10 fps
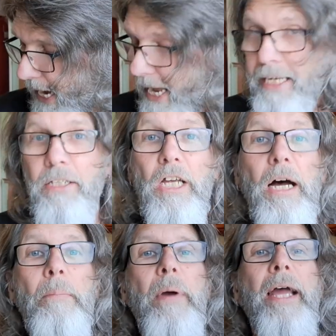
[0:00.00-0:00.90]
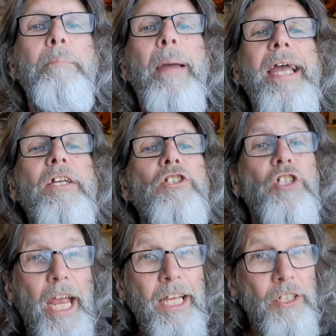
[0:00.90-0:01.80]
and um, and make
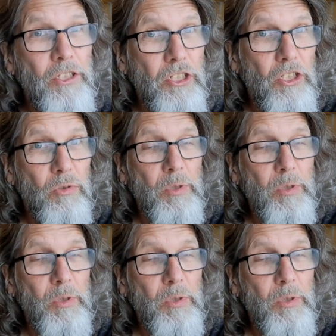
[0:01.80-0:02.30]
changes